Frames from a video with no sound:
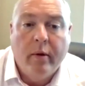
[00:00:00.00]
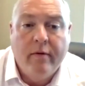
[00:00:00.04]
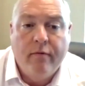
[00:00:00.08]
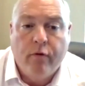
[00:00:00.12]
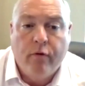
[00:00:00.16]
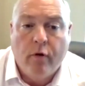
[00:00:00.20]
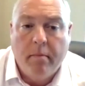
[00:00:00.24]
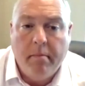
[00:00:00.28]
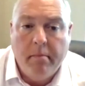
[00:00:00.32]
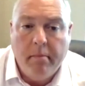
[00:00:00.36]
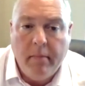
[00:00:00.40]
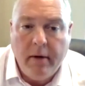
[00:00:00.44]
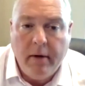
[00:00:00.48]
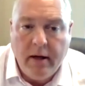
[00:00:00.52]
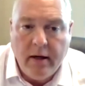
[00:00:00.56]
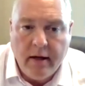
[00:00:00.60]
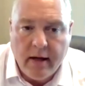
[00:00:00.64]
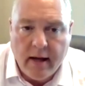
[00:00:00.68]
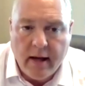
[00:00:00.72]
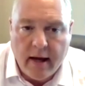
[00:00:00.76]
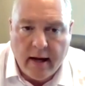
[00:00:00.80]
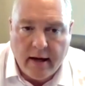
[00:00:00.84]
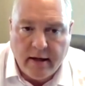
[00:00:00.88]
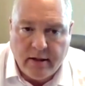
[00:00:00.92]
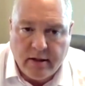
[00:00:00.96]
We've
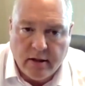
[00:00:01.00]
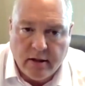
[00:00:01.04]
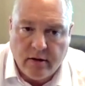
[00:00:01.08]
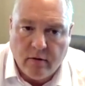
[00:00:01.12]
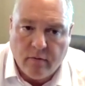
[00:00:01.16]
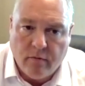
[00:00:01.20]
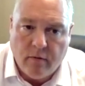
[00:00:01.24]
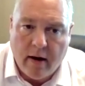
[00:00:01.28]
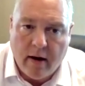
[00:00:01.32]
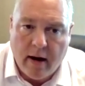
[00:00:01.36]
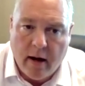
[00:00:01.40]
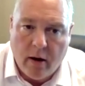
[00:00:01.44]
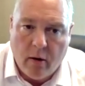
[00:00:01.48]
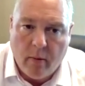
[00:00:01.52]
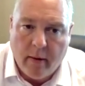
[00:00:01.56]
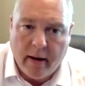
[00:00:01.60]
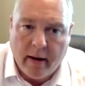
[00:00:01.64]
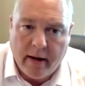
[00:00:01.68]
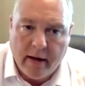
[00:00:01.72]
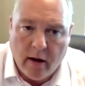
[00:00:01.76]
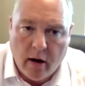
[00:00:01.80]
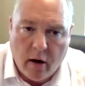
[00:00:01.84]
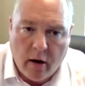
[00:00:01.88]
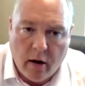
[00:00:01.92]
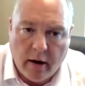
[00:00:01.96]
remediated the
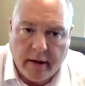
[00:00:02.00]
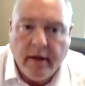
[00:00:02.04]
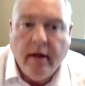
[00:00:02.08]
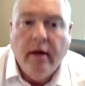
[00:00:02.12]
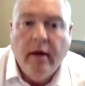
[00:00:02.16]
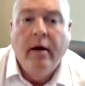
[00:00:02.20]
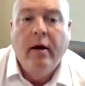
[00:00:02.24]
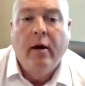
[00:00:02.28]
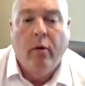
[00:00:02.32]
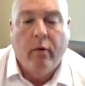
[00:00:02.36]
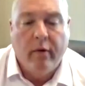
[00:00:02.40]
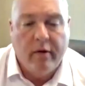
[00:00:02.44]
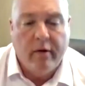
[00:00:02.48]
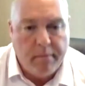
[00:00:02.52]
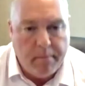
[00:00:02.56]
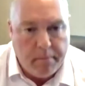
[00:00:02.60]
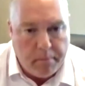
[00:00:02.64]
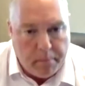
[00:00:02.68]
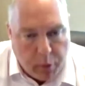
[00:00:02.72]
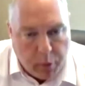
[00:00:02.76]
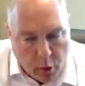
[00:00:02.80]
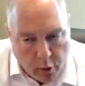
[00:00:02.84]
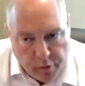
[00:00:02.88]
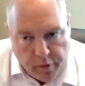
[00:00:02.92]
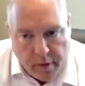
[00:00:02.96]
railway line.
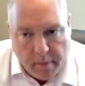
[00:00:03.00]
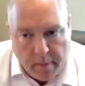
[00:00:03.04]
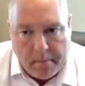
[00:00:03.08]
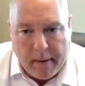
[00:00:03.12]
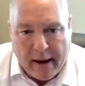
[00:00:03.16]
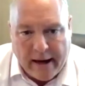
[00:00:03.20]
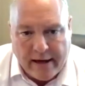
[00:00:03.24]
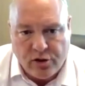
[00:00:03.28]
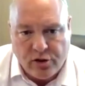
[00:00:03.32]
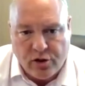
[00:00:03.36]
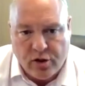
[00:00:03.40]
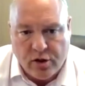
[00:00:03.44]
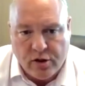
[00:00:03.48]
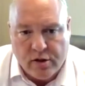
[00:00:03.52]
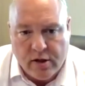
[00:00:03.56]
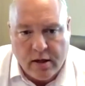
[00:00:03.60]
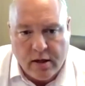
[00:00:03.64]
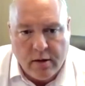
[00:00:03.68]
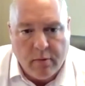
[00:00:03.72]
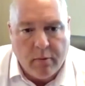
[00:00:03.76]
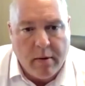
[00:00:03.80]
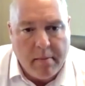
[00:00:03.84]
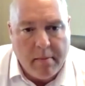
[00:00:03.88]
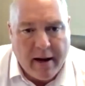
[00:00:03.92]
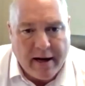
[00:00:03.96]
We've put the
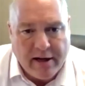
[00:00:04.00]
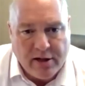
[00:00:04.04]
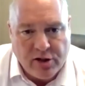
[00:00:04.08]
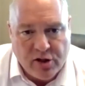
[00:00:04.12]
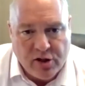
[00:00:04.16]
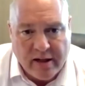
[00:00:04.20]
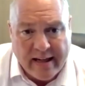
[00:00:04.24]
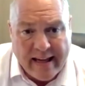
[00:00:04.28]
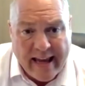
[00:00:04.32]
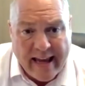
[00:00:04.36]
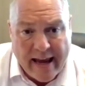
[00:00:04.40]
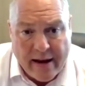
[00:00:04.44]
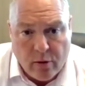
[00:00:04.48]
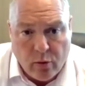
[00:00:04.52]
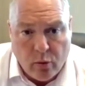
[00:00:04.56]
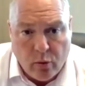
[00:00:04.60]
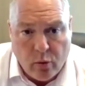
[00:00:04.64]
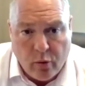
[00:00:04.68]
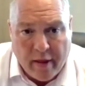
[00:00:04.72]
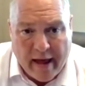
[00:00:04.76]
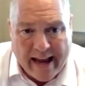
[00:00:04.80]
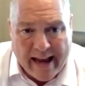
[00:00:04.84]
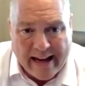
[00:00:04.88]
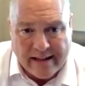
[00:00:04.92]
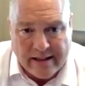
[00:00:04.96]
benches in. We managed to get
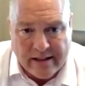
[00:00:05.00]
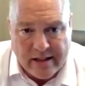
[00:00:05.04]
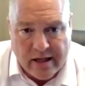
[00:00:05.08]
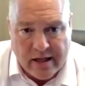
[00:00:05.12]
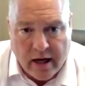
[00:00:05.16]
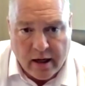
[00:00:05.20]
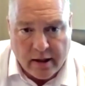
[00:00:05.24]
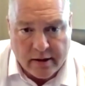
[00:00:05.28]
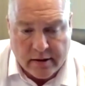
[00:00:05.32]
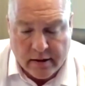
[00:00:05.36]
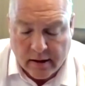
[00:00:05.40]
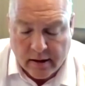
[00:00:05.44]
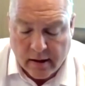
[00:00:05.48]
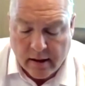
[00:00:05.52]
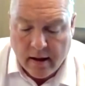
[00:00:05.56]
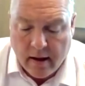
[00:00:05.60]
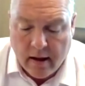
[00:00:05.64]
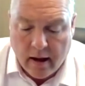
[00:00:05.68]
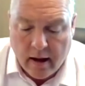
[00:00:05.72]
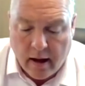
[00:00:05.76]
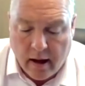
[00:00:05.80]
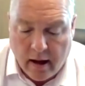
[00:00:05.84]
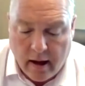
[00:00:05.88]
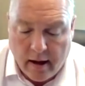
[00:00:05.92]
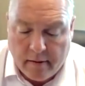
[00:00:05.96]
all that done
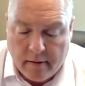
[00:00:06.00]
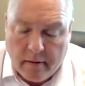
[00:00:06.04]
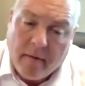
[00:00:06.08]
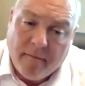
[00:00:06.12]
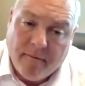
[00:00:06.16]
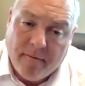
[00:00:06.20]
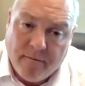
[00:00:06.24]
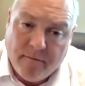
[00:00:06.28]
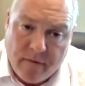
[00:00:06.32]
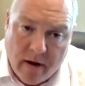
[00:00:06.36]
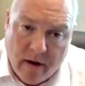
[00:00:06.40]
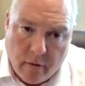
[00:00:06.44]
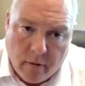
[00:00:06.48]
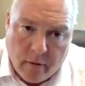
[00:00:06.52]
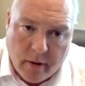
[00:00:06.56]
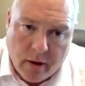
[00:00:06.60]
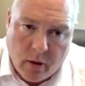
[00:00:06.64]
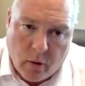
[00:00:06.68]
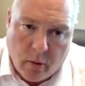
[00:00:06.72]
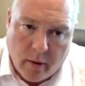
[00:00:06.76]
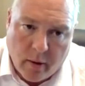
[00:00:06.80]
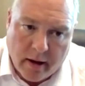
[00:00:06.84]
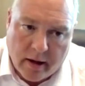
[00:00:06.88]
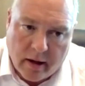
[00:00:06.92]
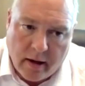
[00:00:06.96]

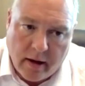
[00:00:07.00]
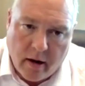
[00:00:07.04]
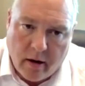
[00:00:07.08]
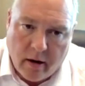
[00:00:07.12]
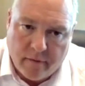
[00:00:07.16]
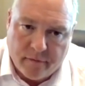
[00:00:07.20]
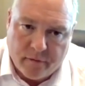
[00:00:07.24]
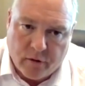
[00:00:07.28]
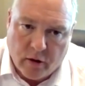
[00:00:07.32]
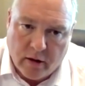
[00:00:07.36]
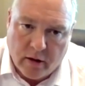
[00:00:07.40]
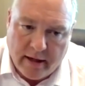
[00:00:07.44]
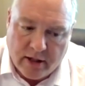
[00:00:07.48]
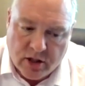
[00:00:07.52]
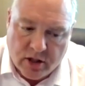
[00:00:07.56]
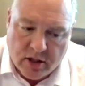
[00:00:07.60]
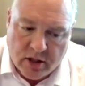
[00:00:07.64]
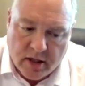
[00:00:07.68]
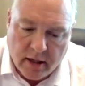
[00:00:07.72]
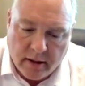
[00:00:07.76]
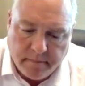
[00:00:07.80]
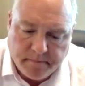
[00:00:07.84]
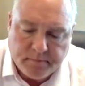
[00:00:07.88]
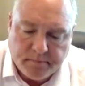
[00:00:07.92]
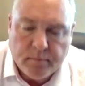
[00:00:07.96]
very quickly after
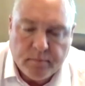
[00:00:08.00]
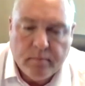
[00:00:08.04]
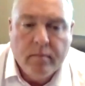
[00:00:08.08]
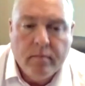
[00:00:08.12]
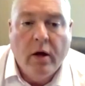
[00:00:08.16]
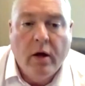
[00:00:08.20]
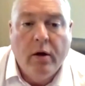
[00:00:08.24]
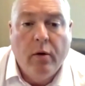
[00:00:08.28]
listing.